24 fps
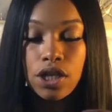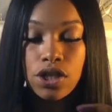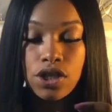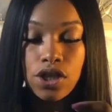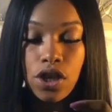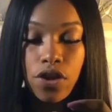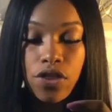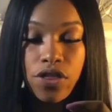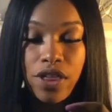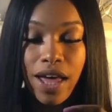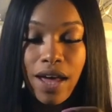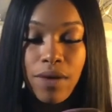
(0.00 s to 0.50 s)

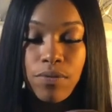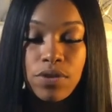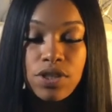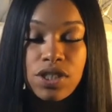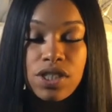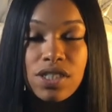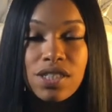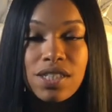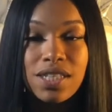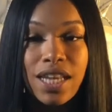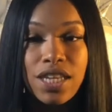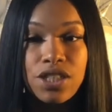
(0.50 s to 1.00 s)
So that will
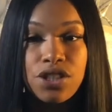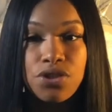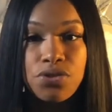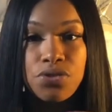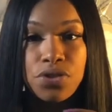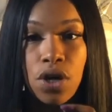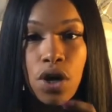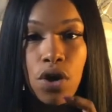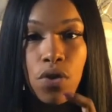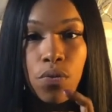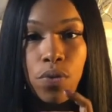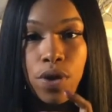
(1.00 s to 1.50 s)
just let you
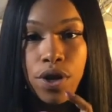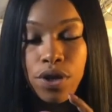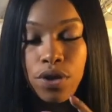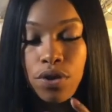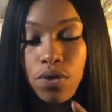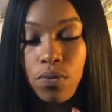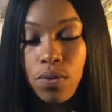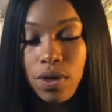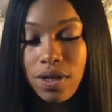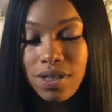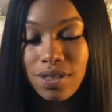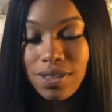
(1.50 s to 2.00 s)
know where you
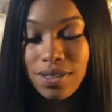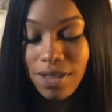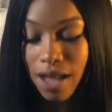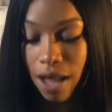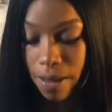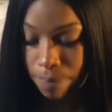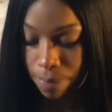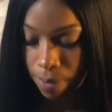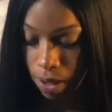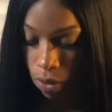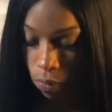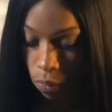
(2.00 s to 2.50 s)
want to
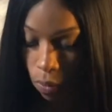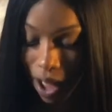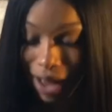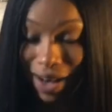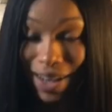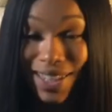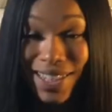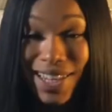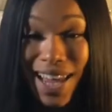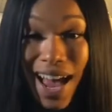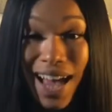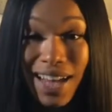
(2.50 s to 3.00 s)
stop at while
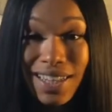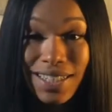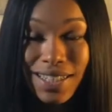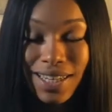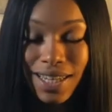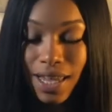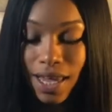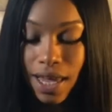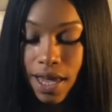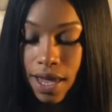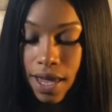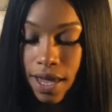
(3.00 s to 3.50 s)
it's
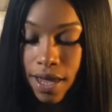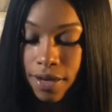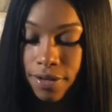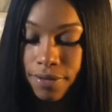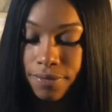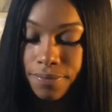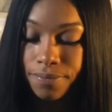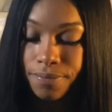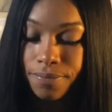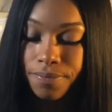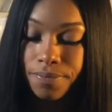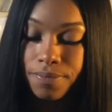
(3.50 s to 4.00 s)
actually in.
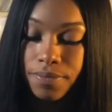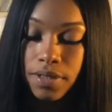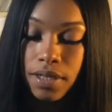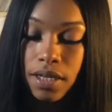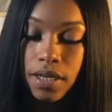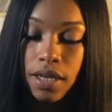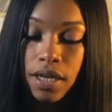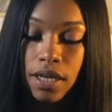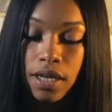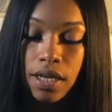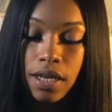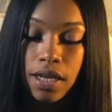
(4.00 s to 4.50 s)

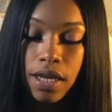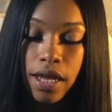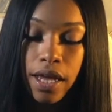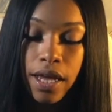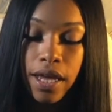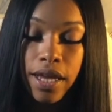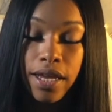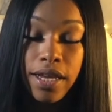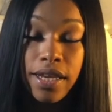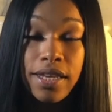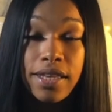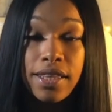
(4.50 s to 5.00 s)

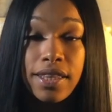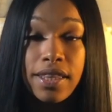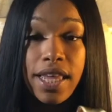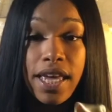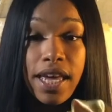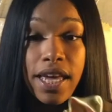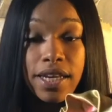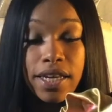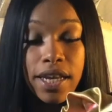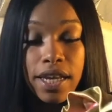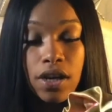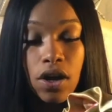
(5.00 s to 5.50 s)

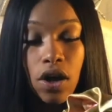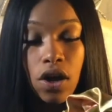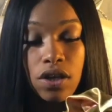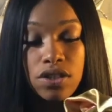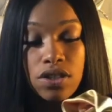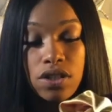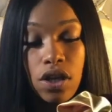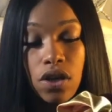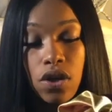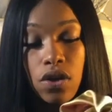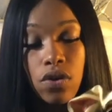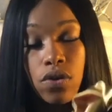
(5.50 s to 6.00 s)
Then it
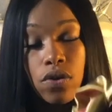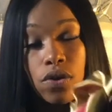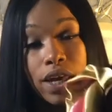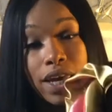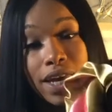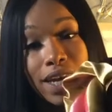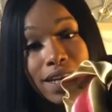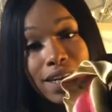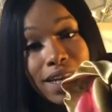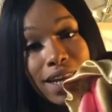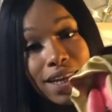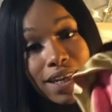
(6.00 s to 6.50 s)
also,
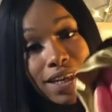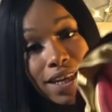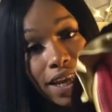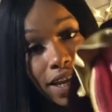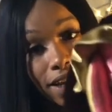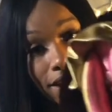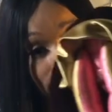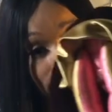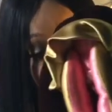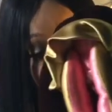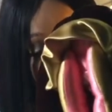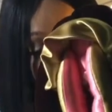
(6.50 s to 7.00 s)
it
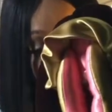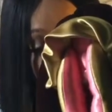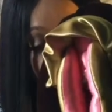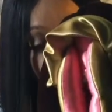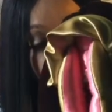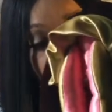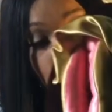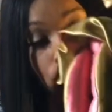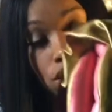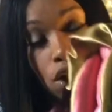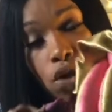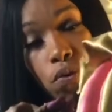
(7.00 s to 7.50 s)

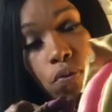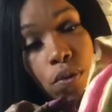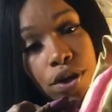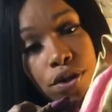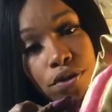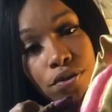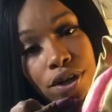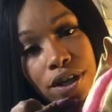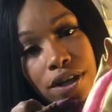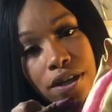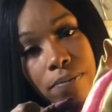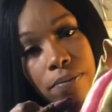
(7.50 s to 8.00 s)
lets you know where
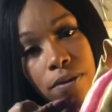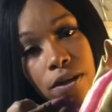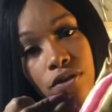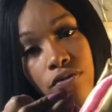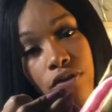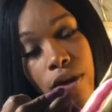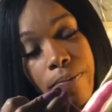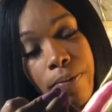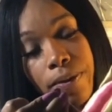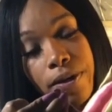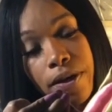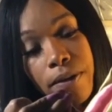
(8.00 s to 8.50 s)
you need to be
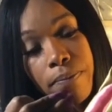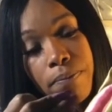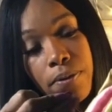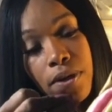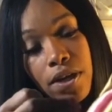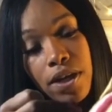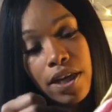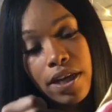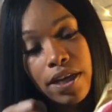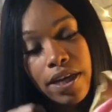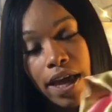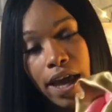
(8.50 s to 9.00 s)
gripping and
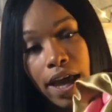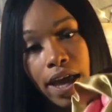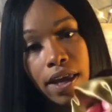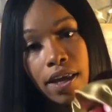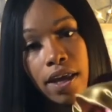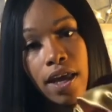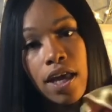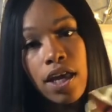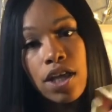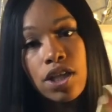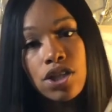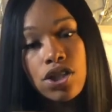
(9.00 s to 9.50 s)
pulling at.
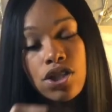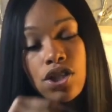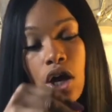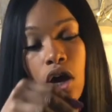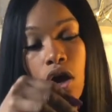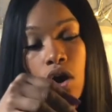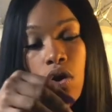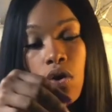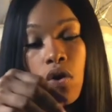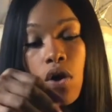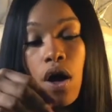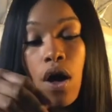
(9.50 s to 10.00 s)

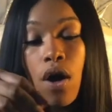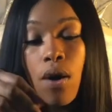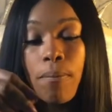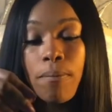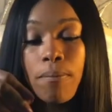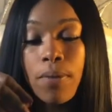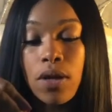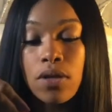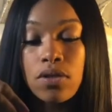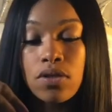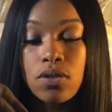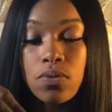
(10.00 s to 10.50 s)
So
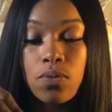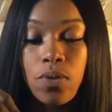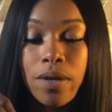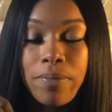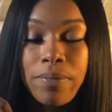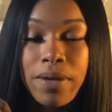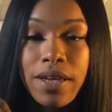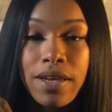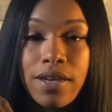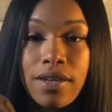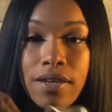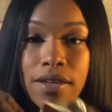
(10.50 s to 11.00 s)
most
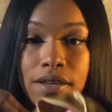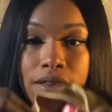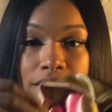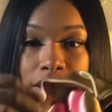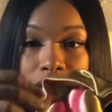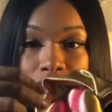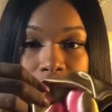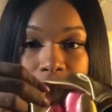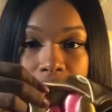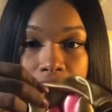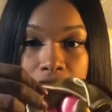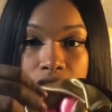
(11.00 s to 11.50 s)
women,
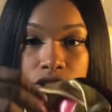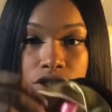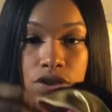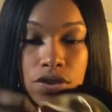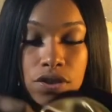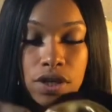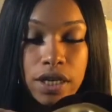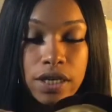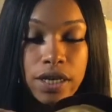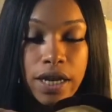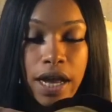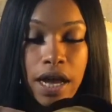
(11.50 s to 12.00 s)
their
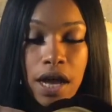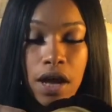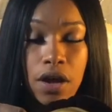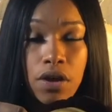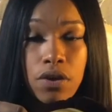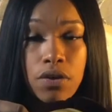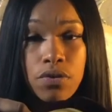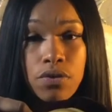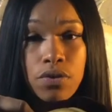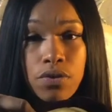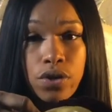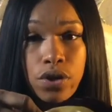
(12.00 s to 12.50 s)
vaginal
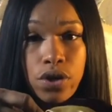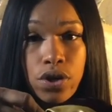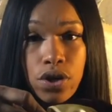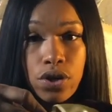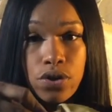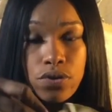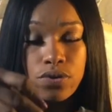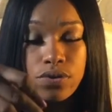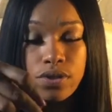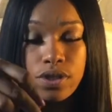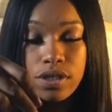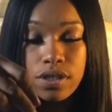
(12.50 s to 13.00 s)
canal
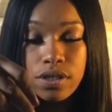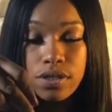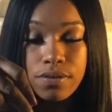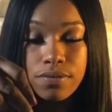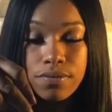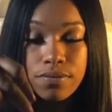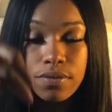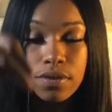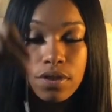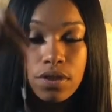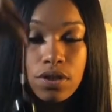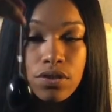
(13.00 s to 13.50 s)
loose.
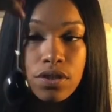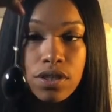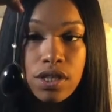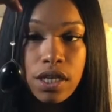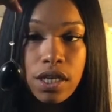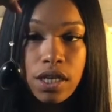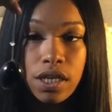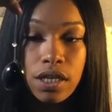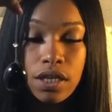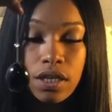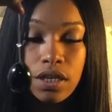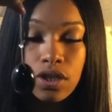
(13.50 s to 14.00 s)
You
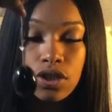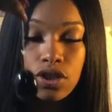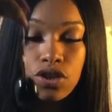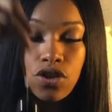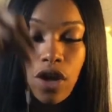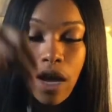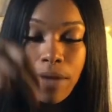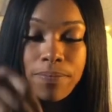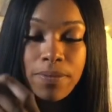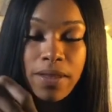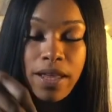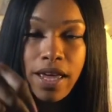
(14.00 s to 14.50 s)
see,
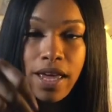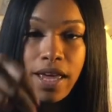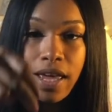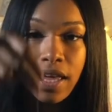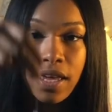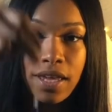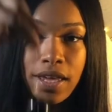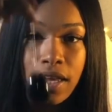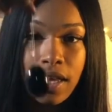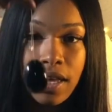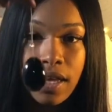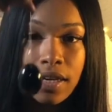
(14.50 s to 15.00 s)
drop the
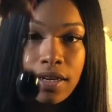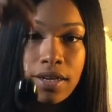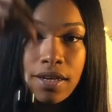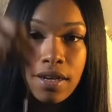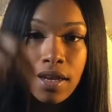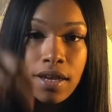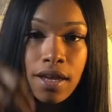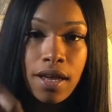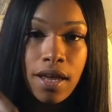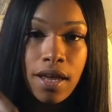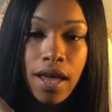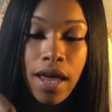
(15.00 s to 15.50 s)
egg in.
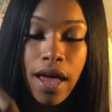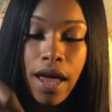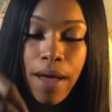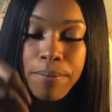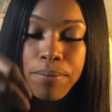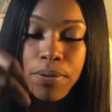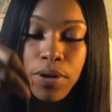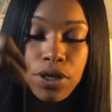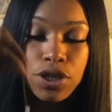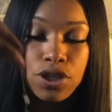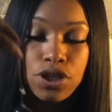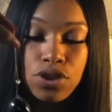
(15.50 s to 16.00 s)

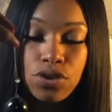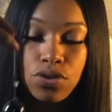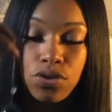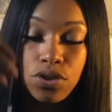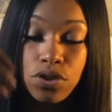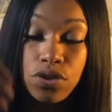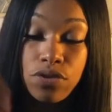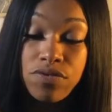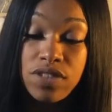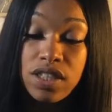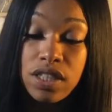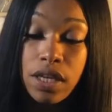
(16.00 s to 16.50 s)
I'm pretty sure
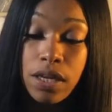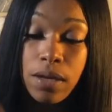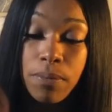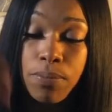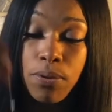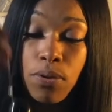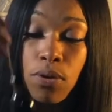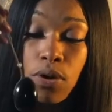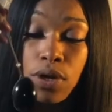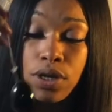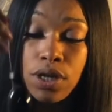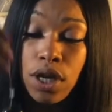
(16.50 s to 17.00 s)
you've seen
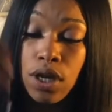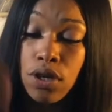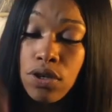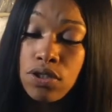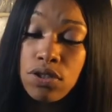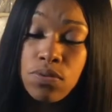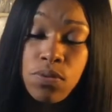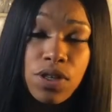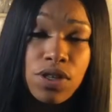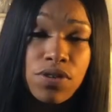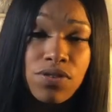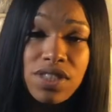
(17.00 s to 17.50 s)

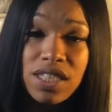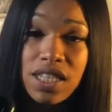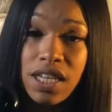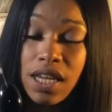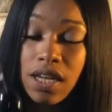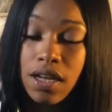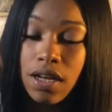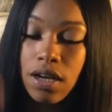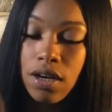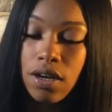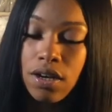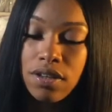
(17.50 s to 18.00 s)
pornos where you've
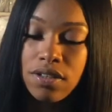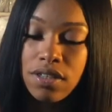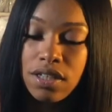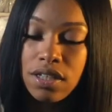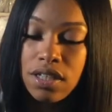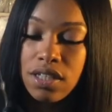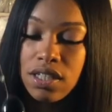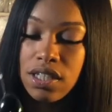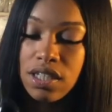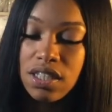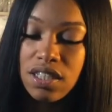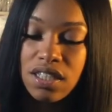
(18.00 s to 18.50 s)
seen girls and
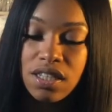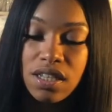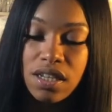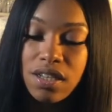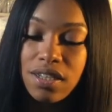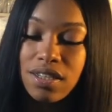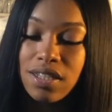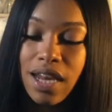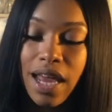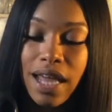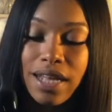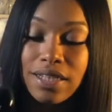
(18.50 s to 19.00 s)
it just
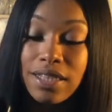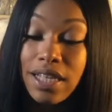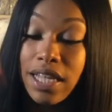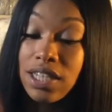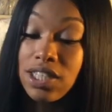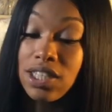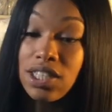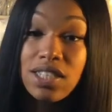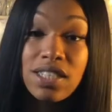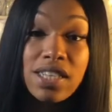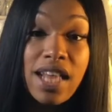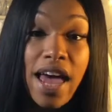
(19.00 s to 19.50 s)
looks like they
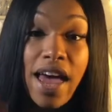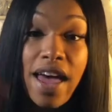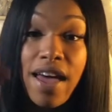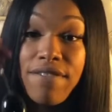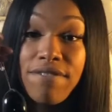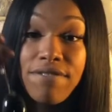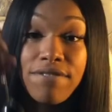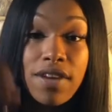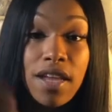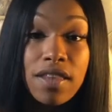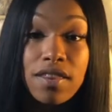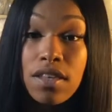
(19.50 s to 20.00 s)
just
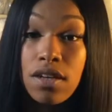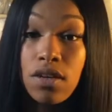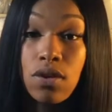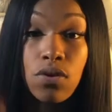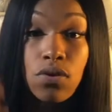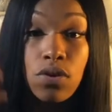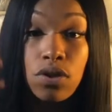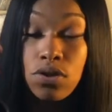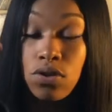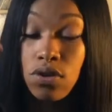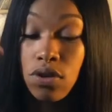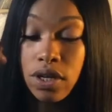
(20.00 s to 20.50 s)
have nothing
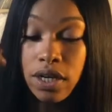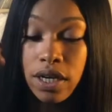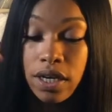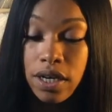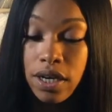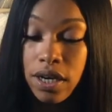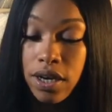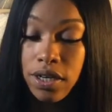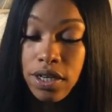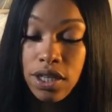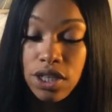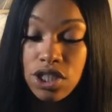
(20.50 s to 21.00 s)
going on in
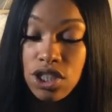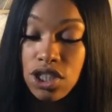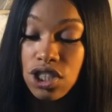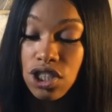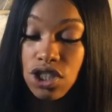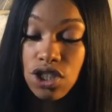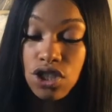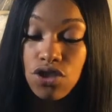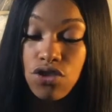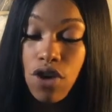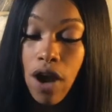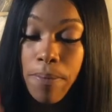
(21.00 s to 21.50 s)
there and it's
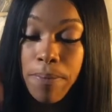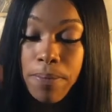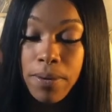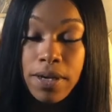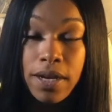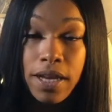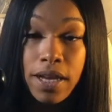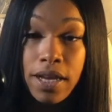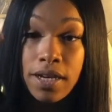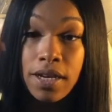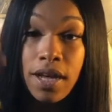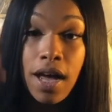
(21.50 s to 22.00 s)
just dropping
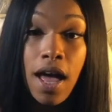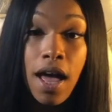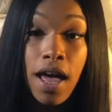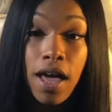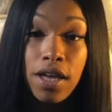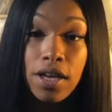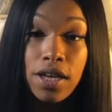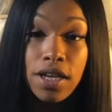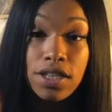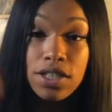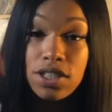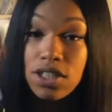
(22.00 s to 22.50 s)
in.
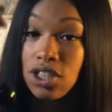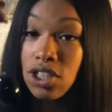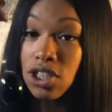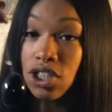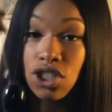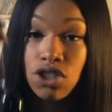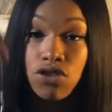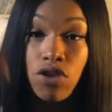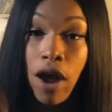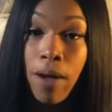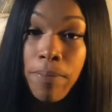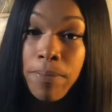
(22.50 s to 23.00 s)
It's
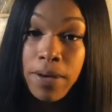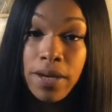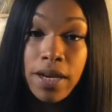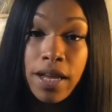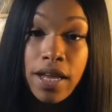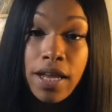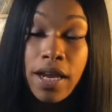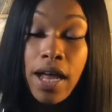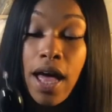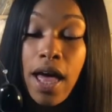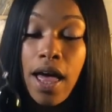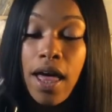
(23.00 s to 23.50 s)
just dropping in.
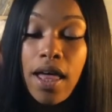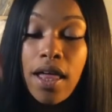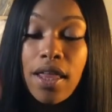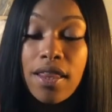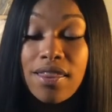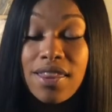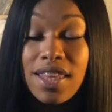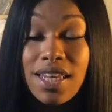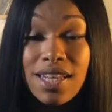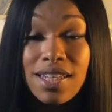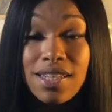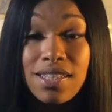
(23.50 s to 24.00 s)

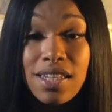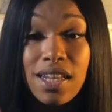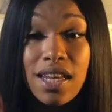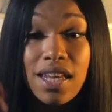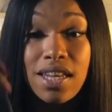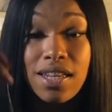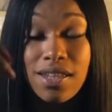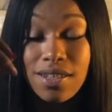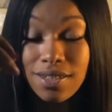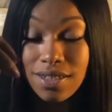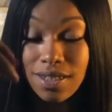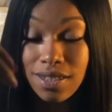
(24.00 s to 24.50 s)
This
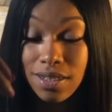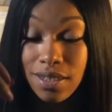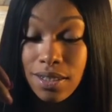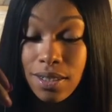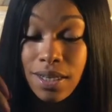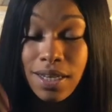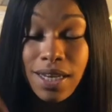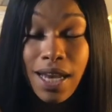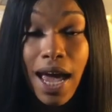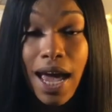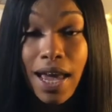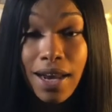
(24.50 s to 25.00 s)
is
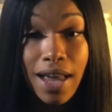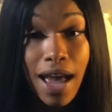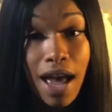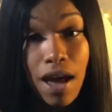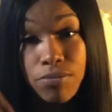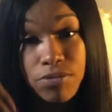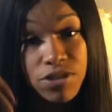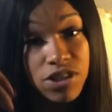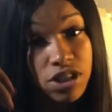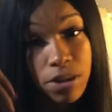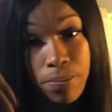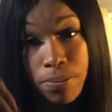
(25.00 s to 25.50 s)
not how
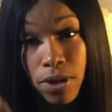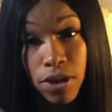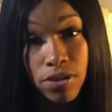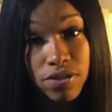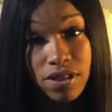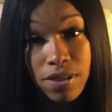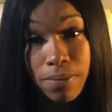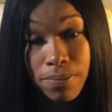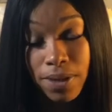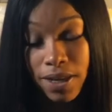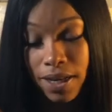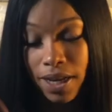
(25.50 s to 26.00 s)
it's
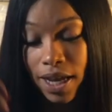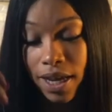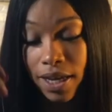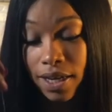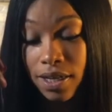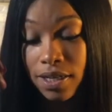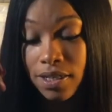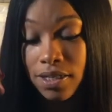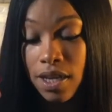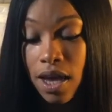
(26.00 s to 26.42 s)
supposed to be, ladies.